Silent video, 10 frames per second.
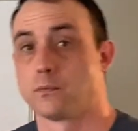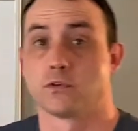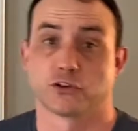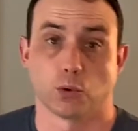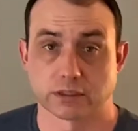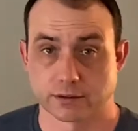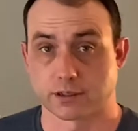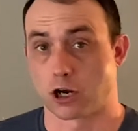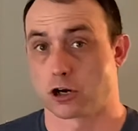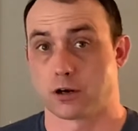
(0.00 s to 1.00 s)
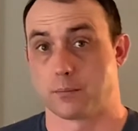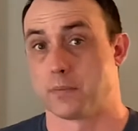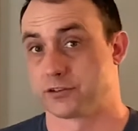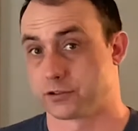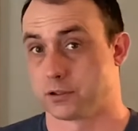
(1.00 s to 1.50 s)
So what does the heart
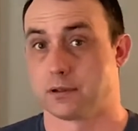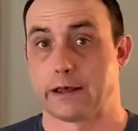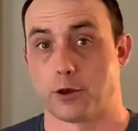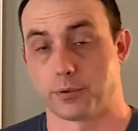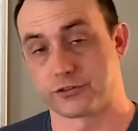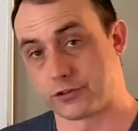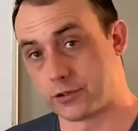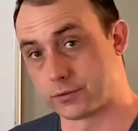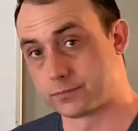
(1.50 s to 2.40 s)
muscle help us do?